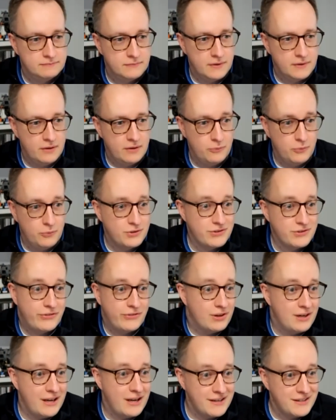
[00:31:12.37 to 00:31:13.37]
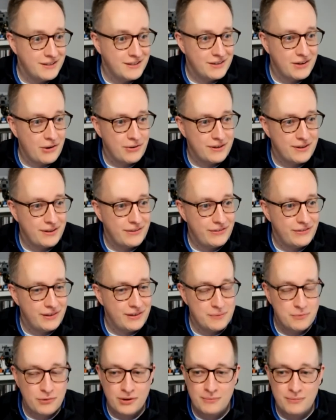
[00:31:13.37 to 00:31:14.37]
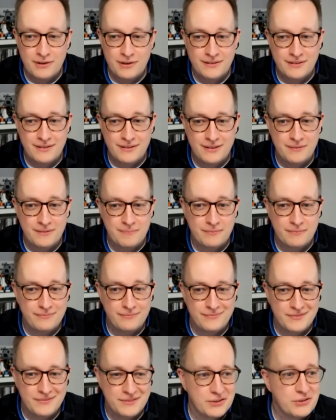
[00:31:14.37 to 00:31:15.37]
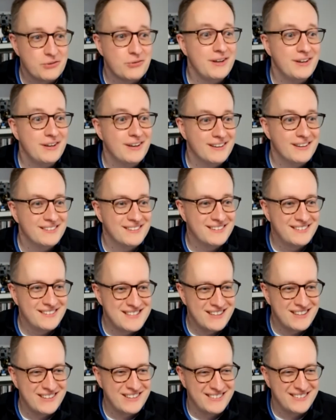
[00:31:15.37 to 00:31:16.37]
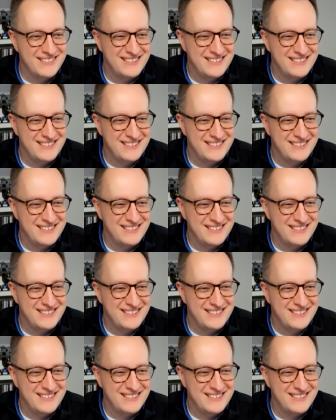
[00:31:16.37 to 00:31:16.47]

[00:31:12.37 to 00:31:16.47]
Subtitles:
which is not Latin nowadays anymore, but greater. So,